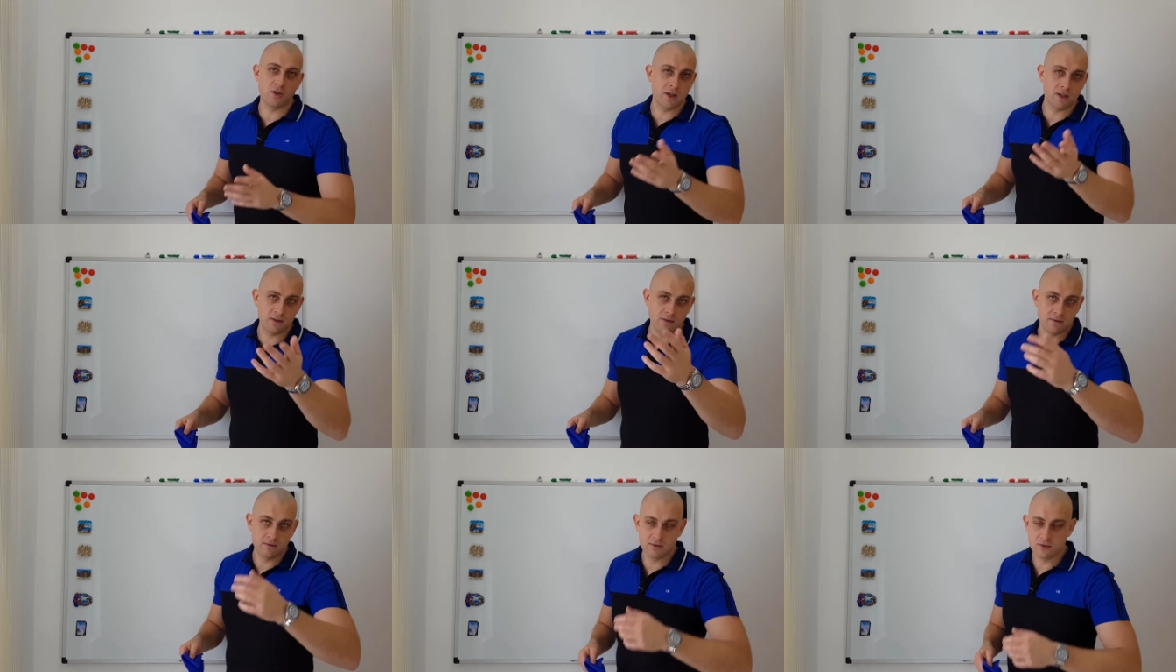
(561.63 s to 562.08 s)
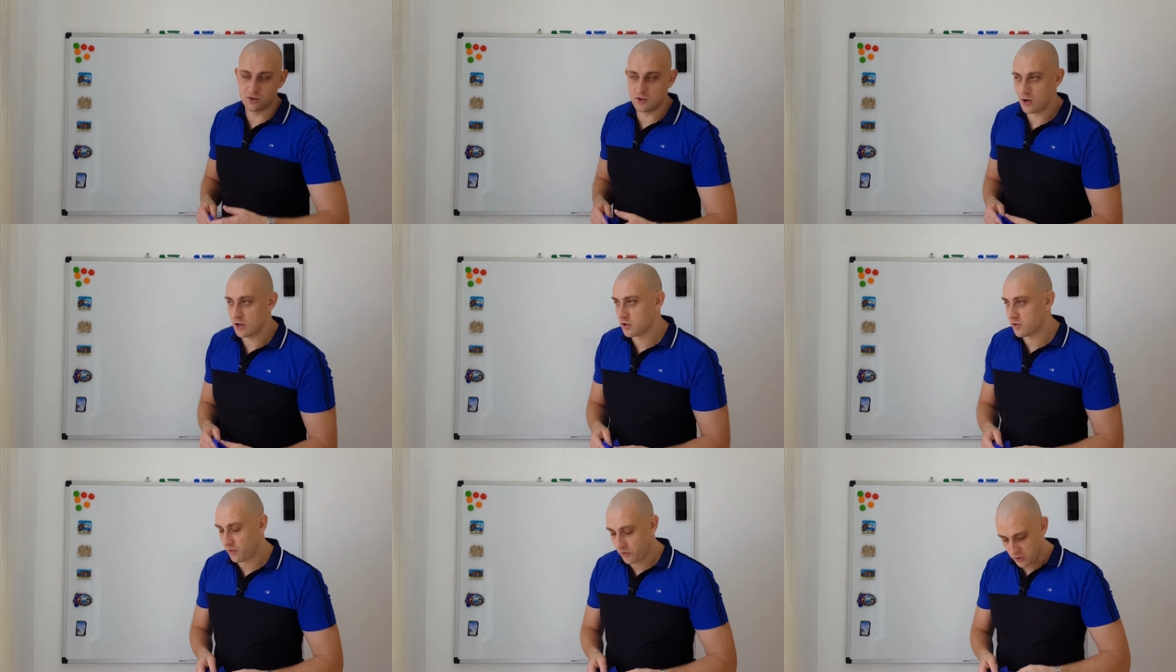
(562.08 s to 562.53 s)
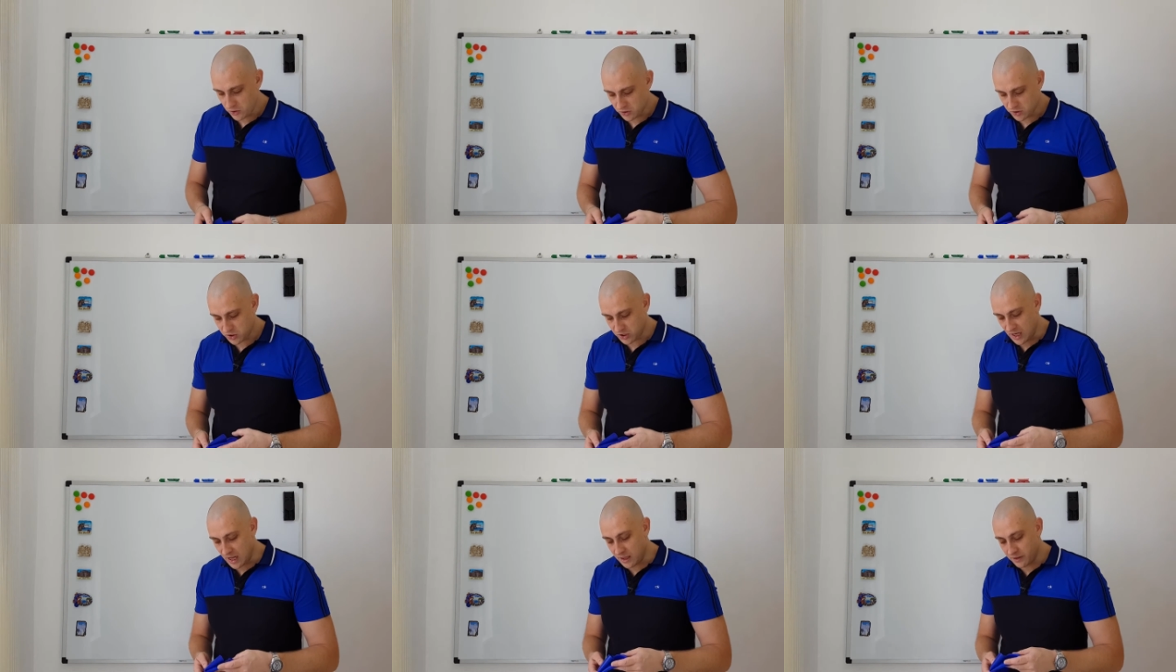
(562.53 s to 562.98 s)
You can search for
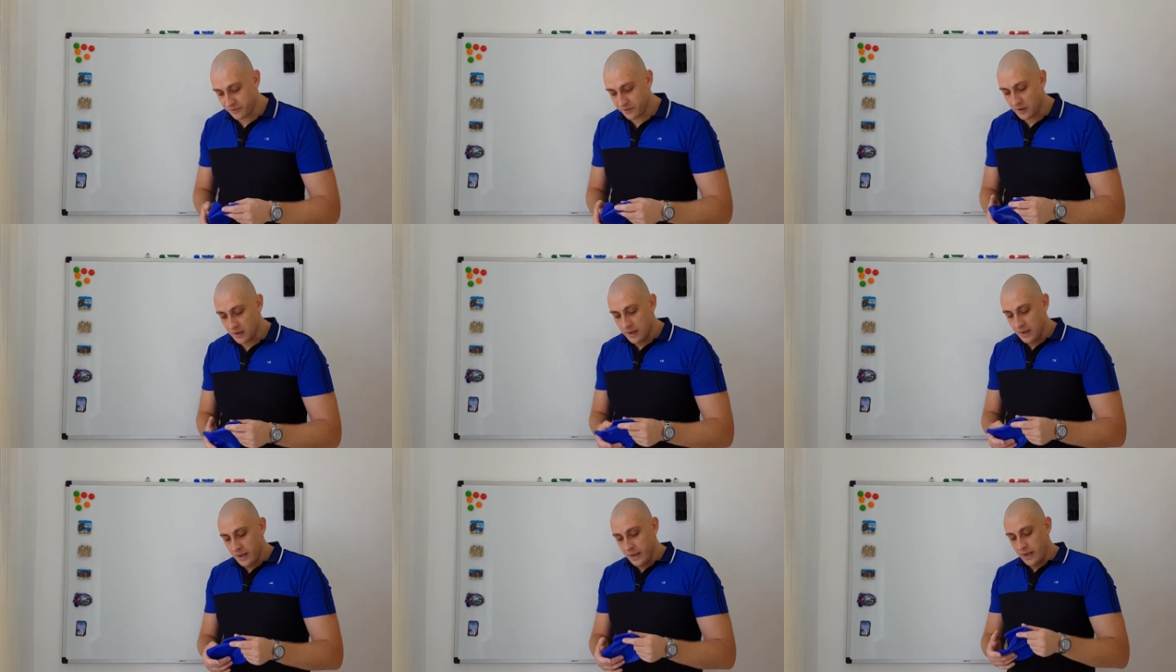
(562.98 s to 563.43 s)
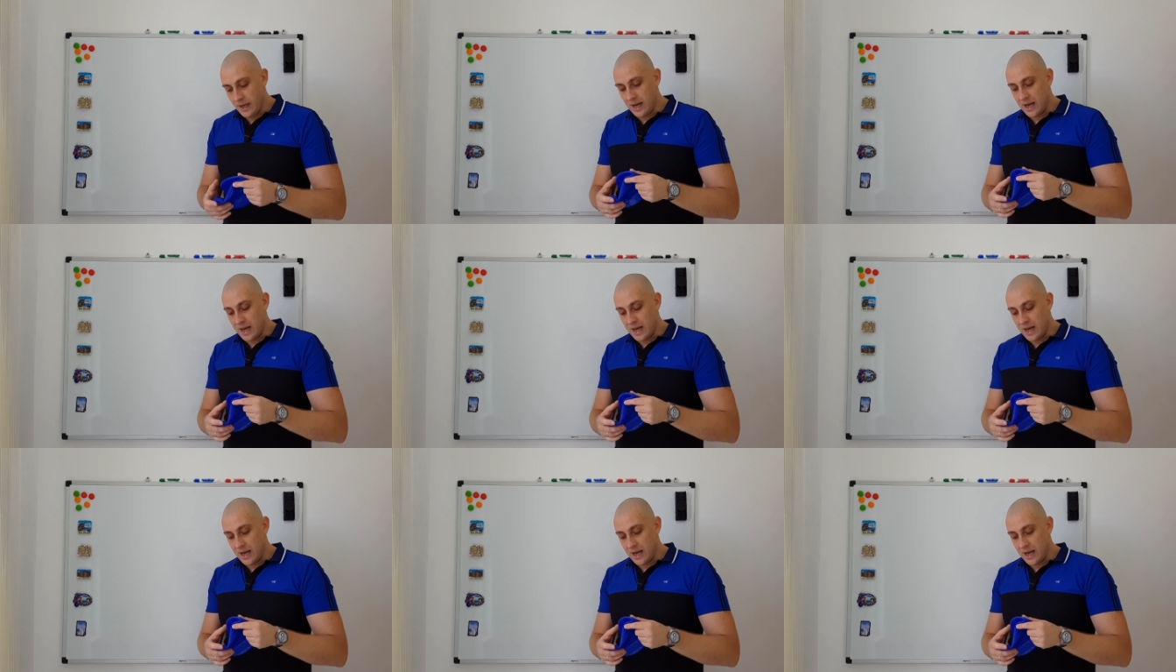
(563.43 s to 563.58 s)
yourself.